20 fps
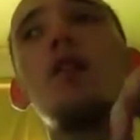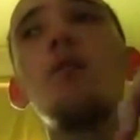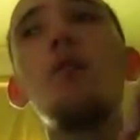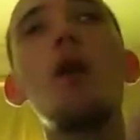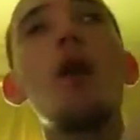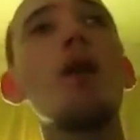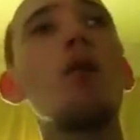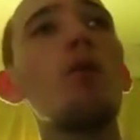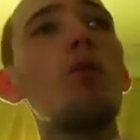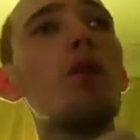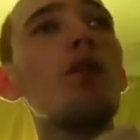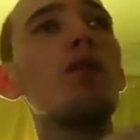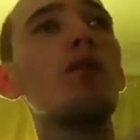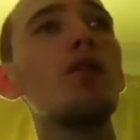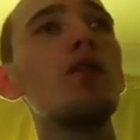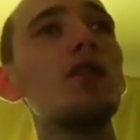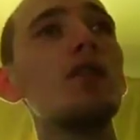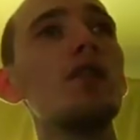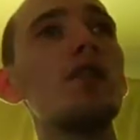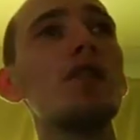no matter whether
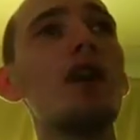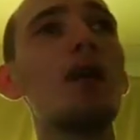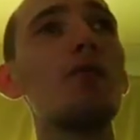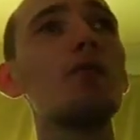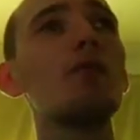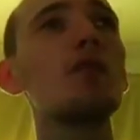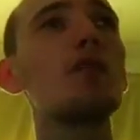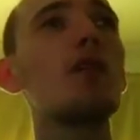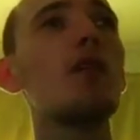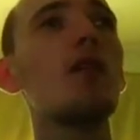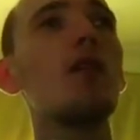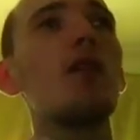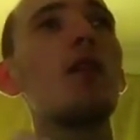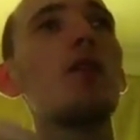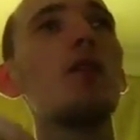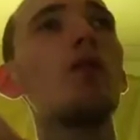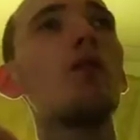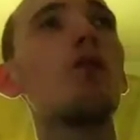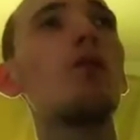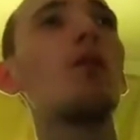it's
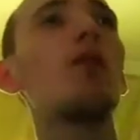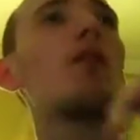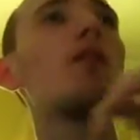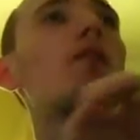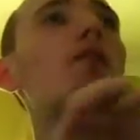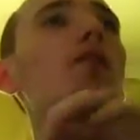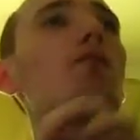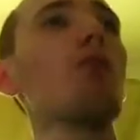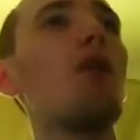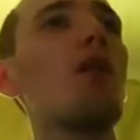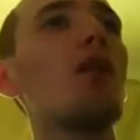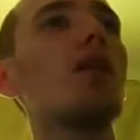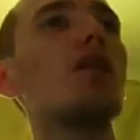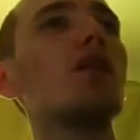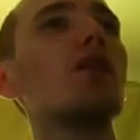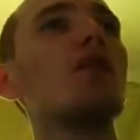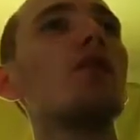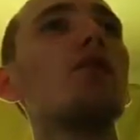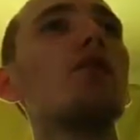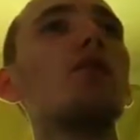Samsung or whether it's Microsoft,